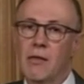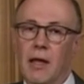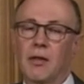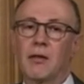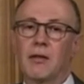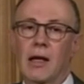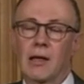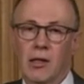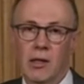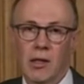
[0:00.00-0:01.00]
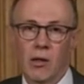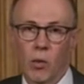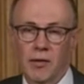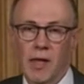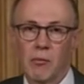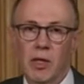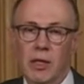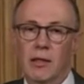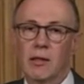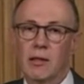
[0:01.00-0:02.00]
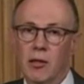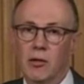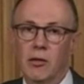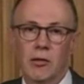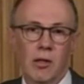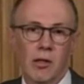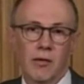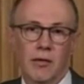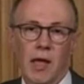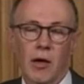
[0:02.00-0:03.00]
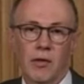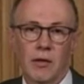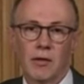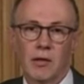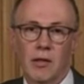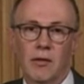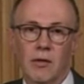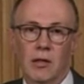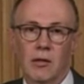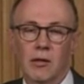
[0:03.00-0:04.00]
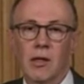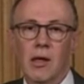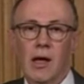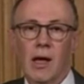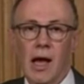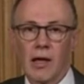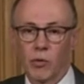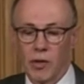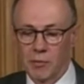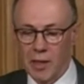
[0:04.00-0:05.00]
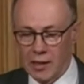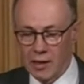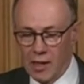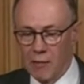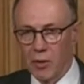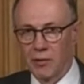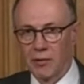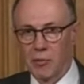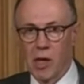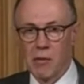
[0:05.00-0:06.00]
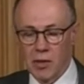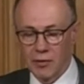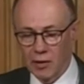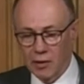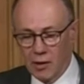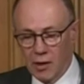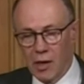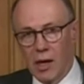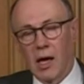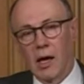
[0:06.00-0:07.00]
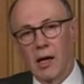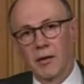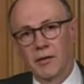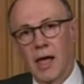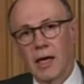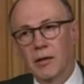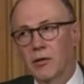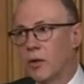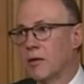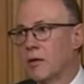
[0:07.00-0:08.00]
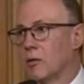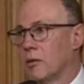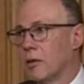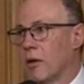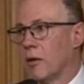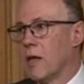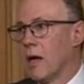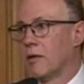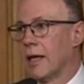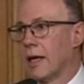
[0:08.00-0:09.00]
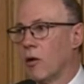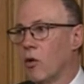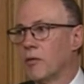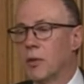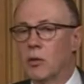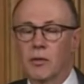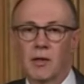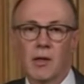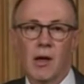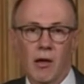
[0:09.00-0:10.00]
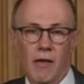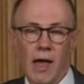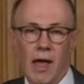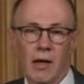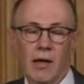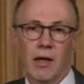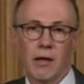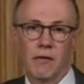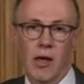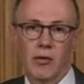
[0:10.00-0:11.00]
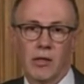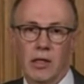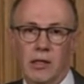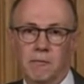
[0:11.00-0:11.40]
That's exactly what's happening in London, the South East and East of England as we speak. But as the Prime Minister has said, it's critical that those Nightingale hospitals are there if they are needed.